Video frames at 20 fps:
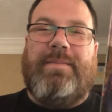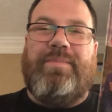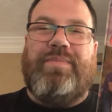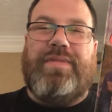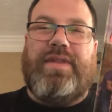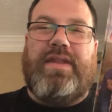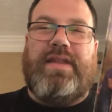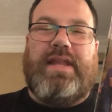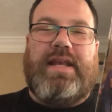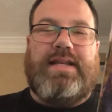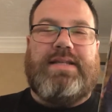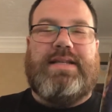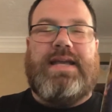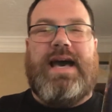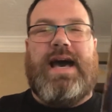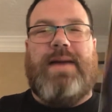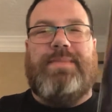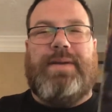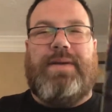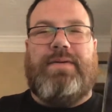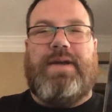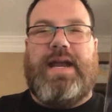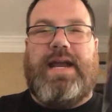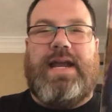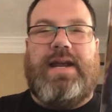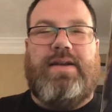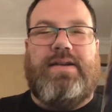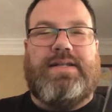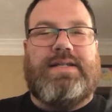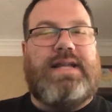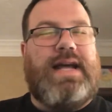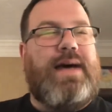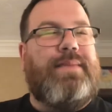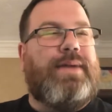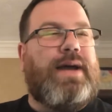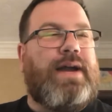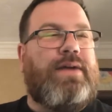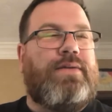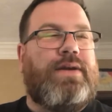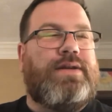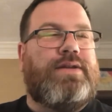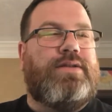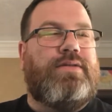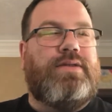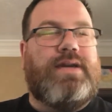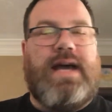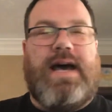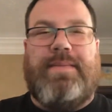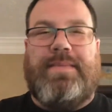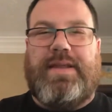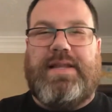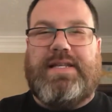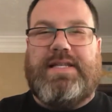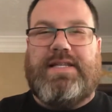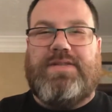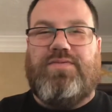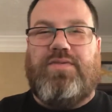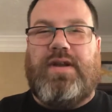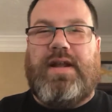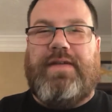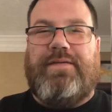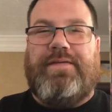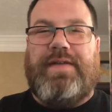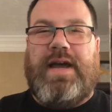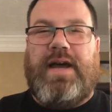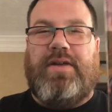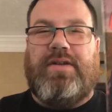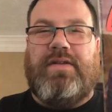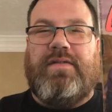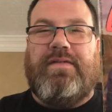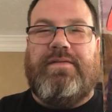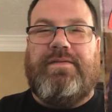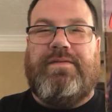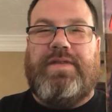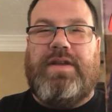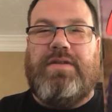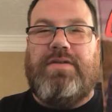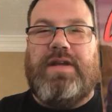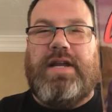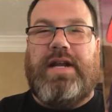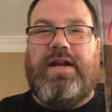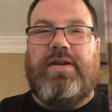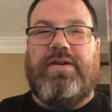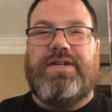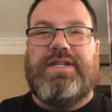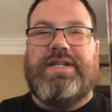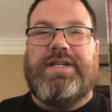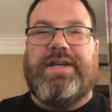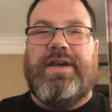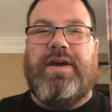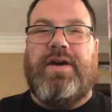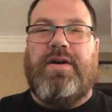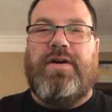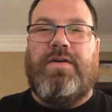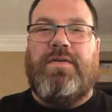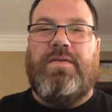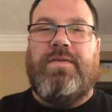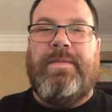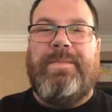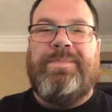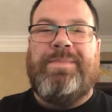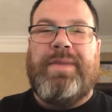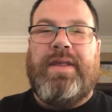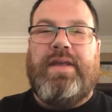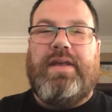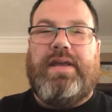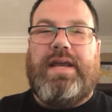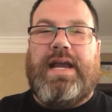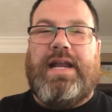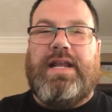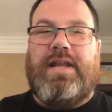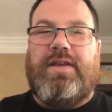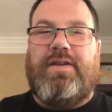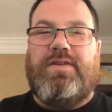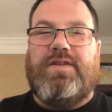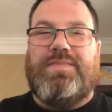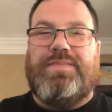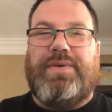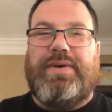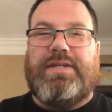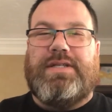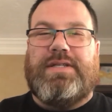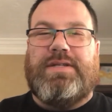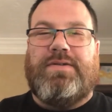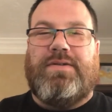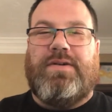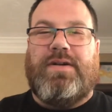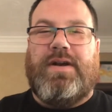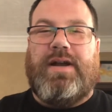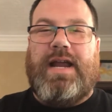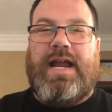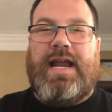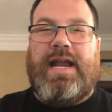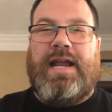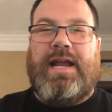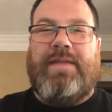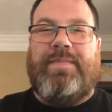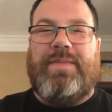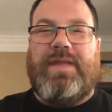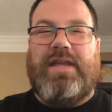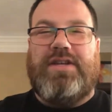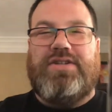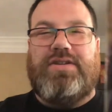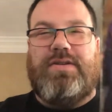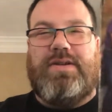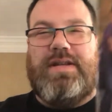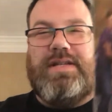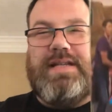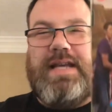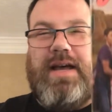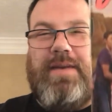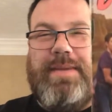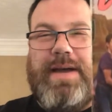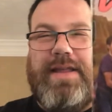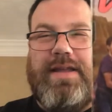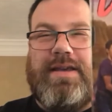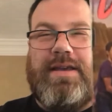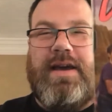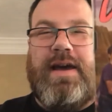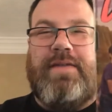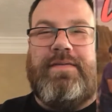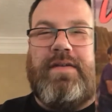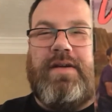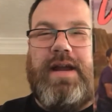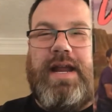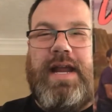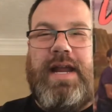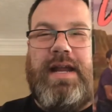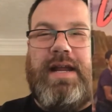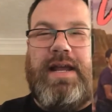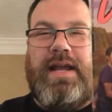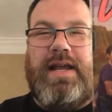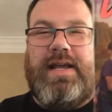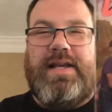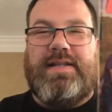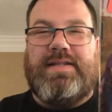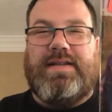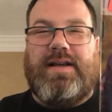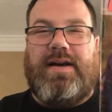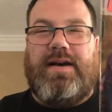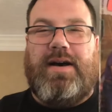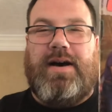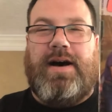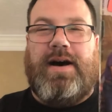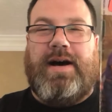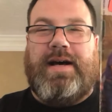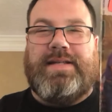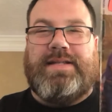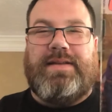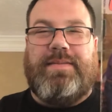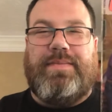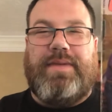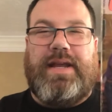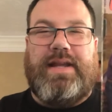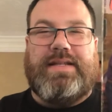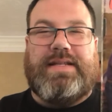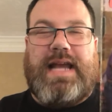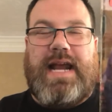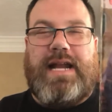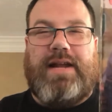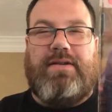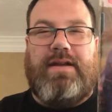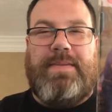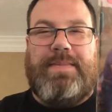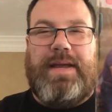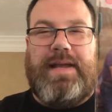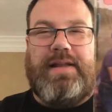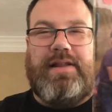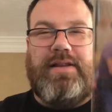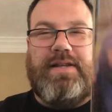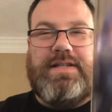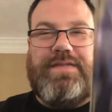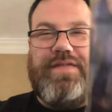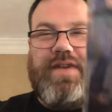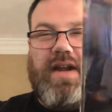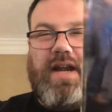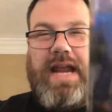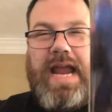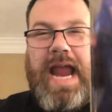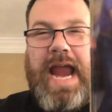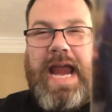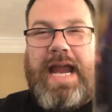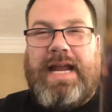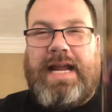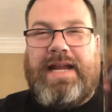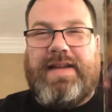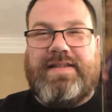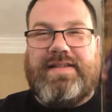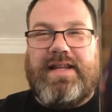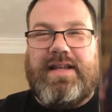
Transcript: This copy right here is not my original copy. This is one I found a few years ago at a used bookstore, and as you can tell by the cover, it is awesome. It's kind of creepy. It looks very 80s.